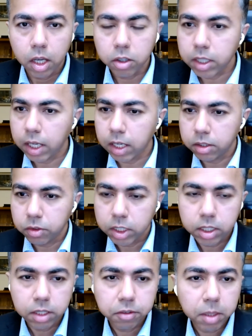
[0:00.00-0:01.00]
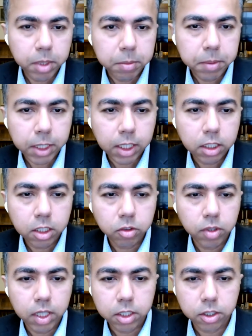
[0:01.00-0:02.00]
Okay, Rachel, if I may pick another
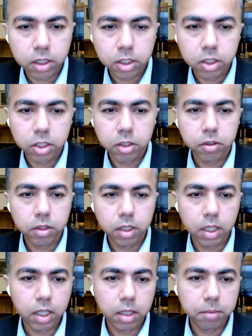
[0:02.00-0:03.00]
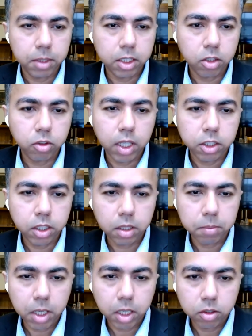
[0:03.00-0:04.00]
question. So there's a question
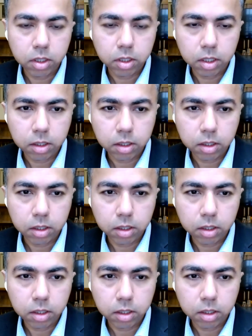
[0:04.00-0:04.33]
about